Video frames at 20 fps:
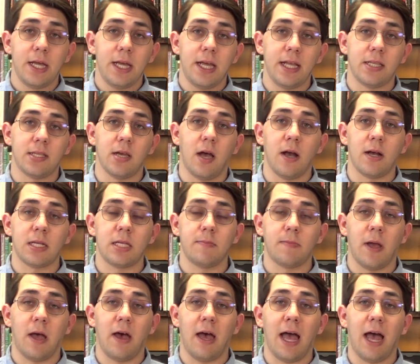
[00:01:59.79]
it talks
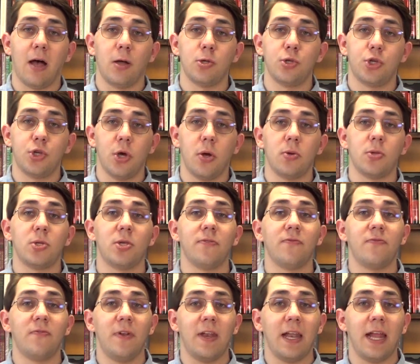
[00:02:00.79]
about how
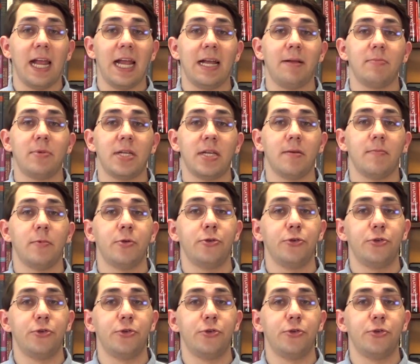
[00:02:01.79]
Joseph named him